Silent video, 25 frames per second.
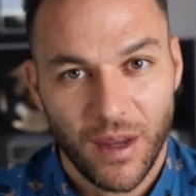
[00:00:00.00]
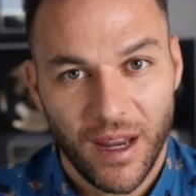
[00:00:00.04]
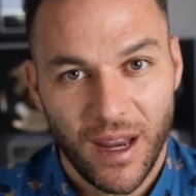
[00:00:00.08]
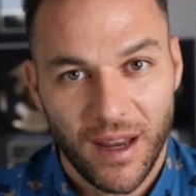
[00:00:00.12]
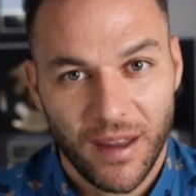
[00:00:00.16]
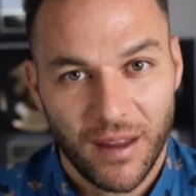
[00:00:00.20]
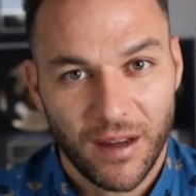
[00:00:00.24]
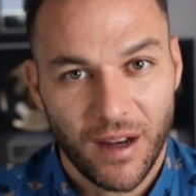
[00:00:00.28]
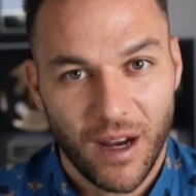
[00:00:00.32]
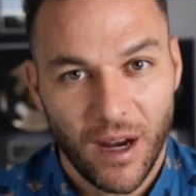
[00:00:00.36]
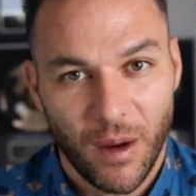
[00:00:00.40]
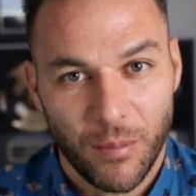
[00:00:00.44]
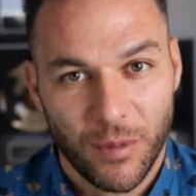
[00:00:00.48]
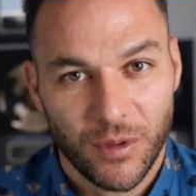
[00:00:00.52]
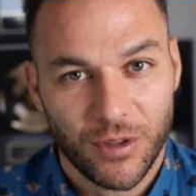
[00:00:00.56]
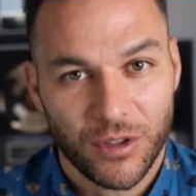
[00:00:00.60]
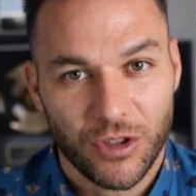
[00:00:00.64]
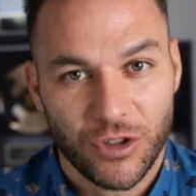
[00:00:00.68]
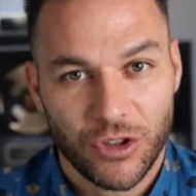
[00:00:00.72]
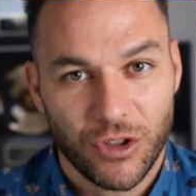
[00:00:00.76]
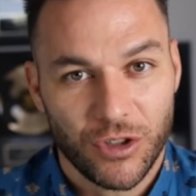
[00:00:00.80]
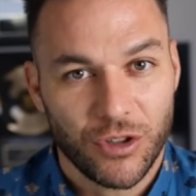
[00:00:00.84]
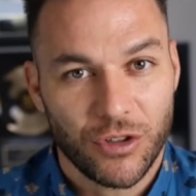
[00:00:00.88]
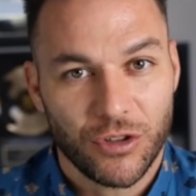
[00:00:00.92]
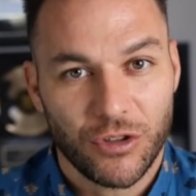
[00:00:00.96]
and the
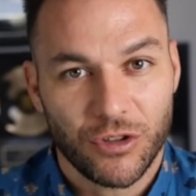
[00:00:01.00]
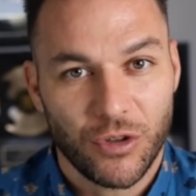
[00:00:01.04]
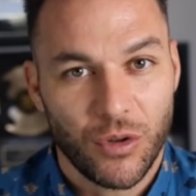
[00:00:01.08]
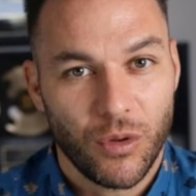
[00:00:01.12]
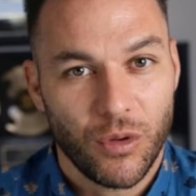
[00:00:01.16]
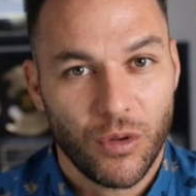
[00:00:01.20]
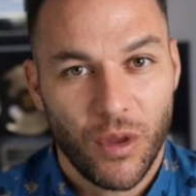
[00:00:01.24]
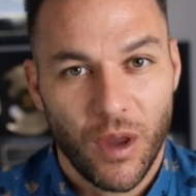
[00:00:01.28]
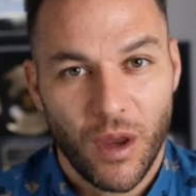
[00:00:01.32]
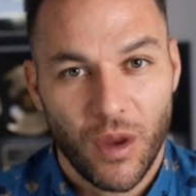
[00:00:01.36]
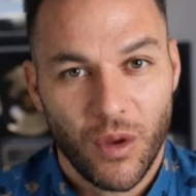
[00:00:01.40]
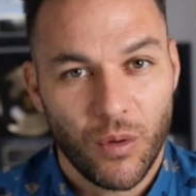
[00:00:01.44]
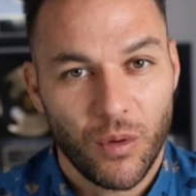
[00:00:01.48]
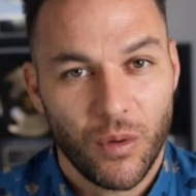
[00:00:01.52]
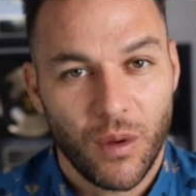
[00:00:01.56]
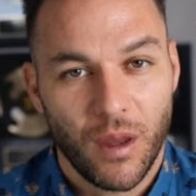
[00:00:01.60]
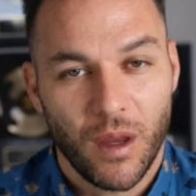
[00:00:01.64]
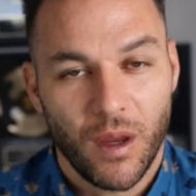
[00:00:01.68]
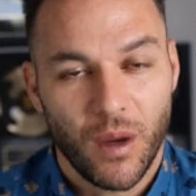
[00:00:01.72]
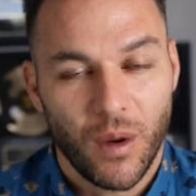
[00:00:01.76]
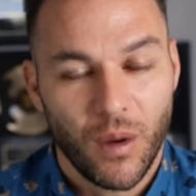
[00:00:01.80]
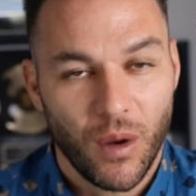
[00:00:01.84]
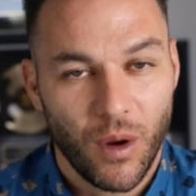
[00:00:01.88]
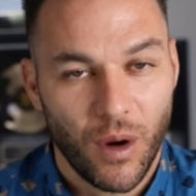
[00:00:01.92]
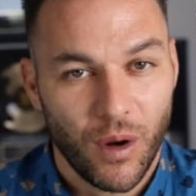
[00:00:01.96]
competition is still low,
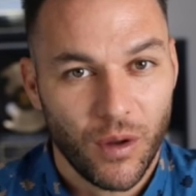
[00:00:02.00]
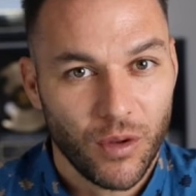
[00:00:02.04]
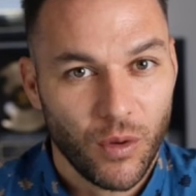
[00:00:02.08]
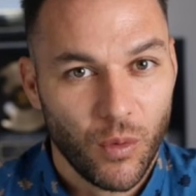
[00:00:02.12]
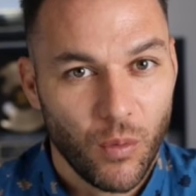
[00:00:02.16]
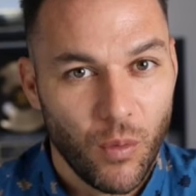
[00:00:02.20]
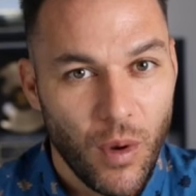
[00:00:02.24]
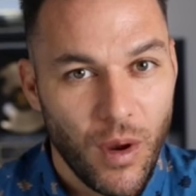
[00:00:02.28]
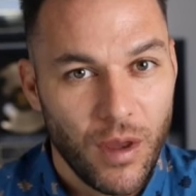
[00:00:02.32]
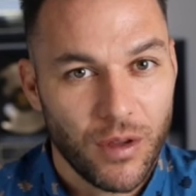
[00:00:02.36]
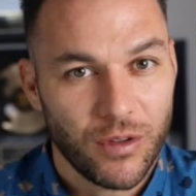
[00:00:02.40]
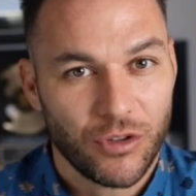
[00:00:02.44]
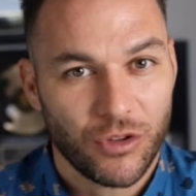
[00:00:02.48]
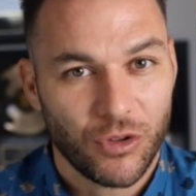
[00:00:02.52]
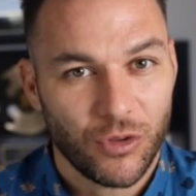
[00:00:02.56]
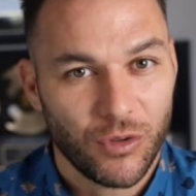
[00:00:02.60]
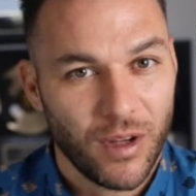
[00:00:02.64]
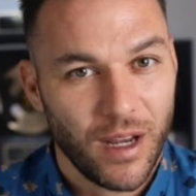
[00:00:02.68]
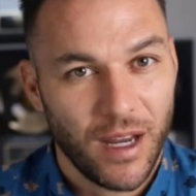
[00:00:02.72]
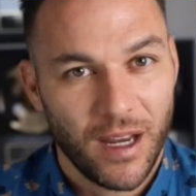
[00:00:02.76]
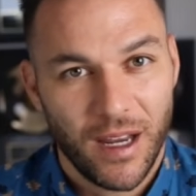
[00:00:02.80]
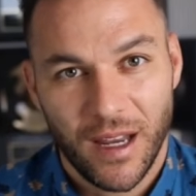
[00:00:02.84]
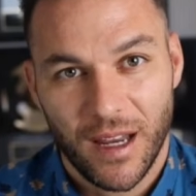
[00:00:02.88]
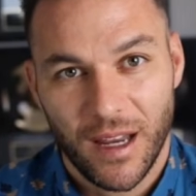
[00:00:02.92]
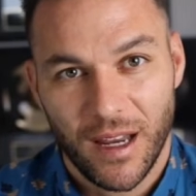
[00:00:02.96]
are the ones who
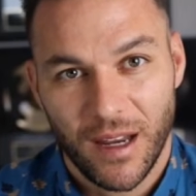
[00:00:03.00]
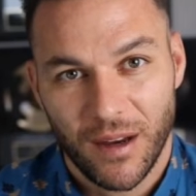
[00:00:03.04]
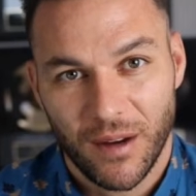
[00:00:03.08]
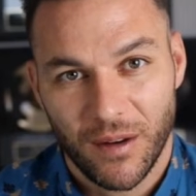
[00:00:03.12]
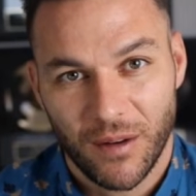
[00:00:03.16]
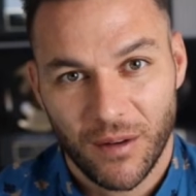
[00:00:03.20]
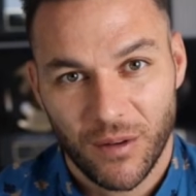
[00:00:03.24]
get ahead.